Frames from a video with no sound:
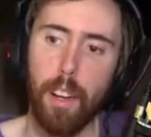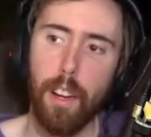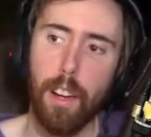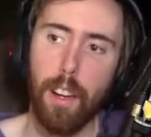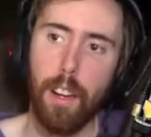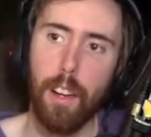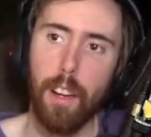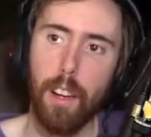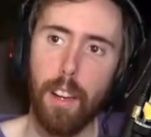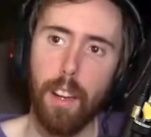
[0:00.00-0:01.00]

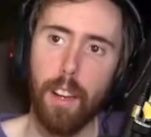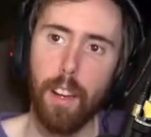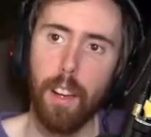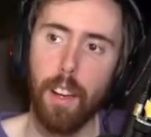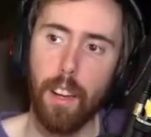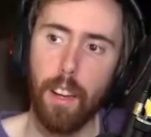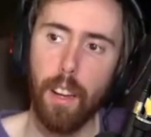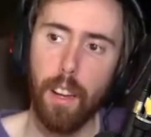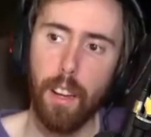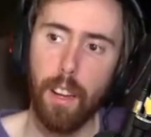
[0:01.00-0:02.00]

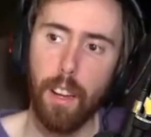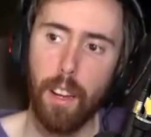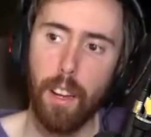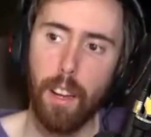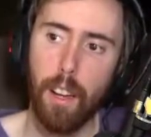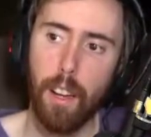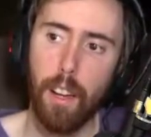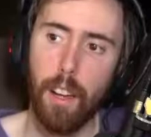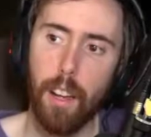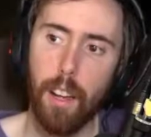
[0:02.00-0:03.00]

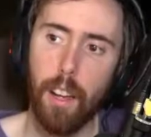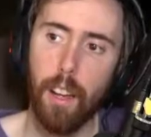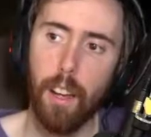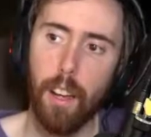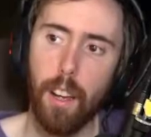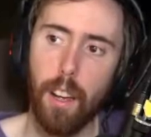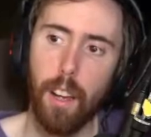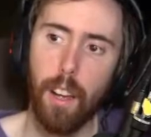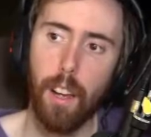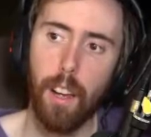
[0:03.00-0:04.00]

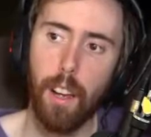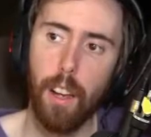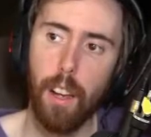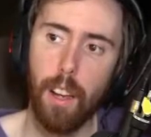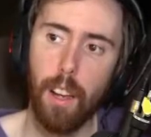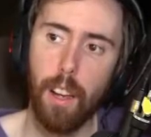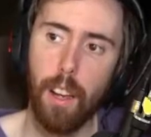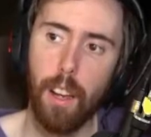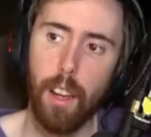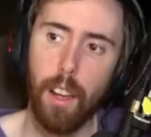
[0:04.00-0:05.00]

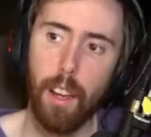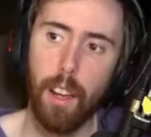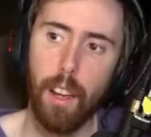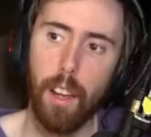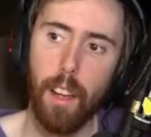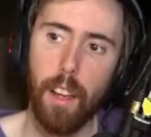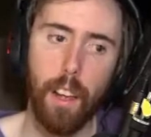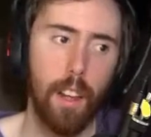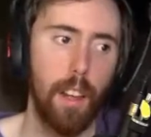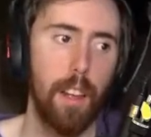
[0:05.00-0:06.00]

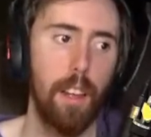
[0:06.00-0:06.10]
(no one is talking)